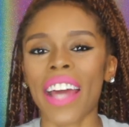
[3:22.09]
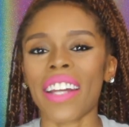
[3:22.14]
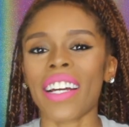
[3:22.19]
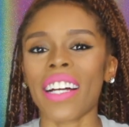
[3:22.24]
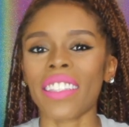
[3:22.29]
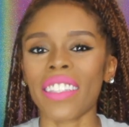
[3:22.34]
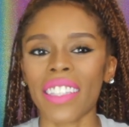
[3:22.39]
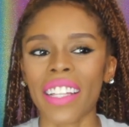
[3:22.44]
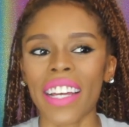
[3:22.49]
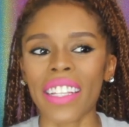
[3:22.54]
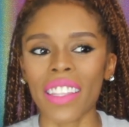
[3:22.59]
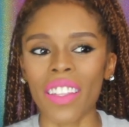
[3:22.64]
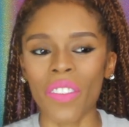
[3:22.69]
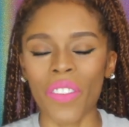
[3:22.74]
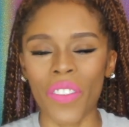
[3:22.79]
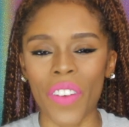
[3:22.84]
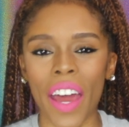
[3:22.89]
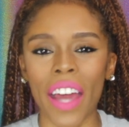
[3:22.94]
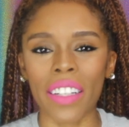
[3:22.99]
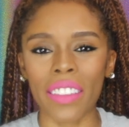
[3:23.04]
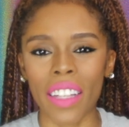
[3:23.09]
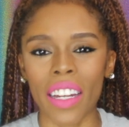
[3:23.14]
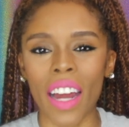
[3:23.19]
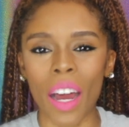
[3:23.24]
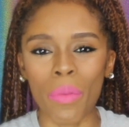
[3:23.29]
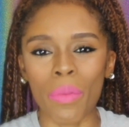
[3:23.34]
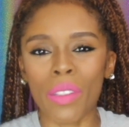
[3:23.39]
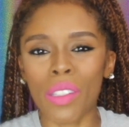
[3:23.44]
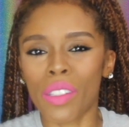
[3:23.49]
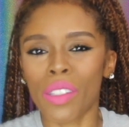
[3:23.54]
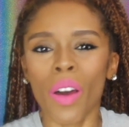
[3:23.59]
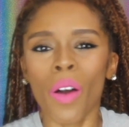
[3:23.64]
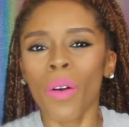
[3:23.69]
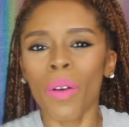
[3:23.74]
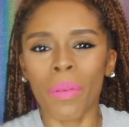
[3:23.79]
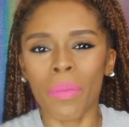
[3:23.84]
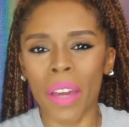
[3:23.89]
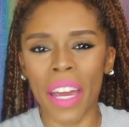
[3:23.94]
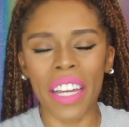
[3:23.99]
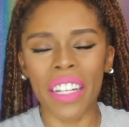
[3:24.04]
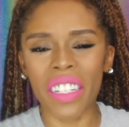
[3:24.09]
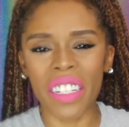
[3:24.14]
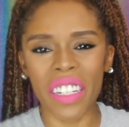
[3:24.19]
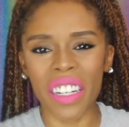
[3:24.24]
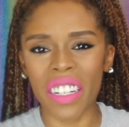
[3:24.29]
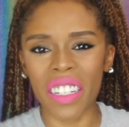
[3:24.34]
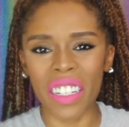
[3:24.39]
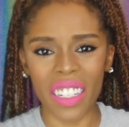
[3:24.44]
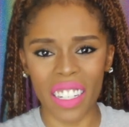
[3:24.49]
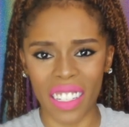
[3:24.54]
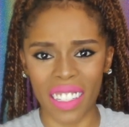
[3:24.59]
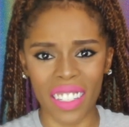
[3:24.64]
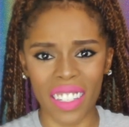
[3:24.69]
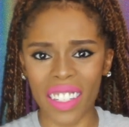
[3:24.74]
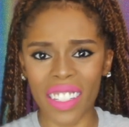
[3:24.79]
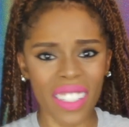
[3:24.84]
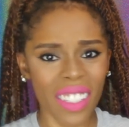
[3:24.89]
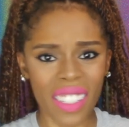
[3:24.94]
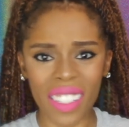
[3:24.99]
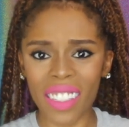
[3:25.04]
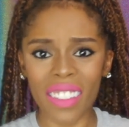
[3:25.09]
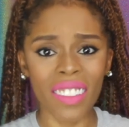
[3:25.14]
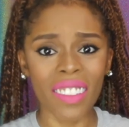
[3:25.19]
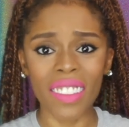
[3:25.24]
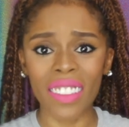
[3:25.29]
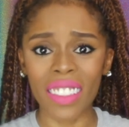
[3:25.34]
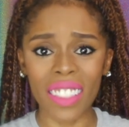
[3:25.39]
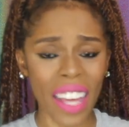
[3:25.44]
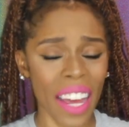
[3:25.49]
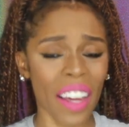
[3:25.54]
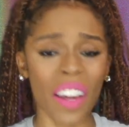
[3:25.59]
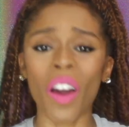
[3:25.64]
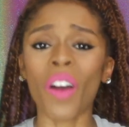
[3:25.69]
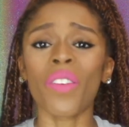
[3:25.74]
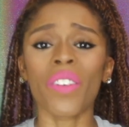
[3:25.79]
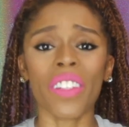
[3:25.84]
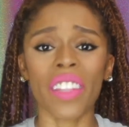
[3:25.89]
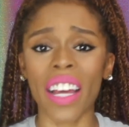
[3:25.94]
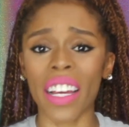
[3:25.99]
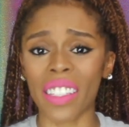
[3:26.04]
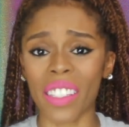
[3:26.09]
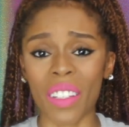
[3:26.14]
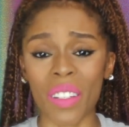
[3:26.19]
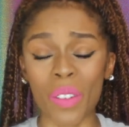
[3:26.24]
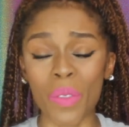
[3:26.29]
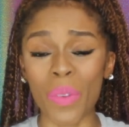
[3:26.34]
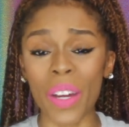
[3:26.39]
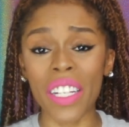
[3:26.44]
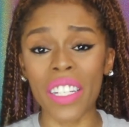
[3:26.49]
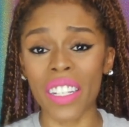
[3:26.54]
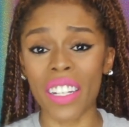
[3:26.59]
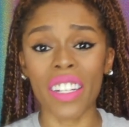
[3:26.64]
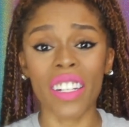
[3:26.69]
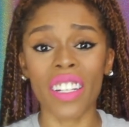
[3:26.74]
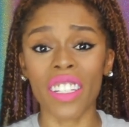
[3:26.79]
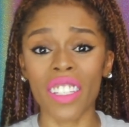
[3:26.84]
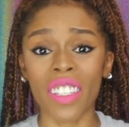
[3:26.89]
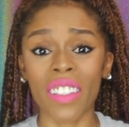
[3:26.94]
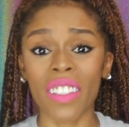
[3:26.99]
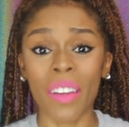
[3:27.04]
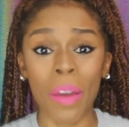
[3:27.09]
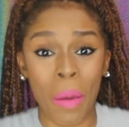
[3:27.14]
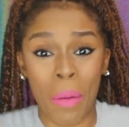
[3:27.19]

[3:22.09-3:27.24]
and I let the fact that I was so impatient just take over that situation, and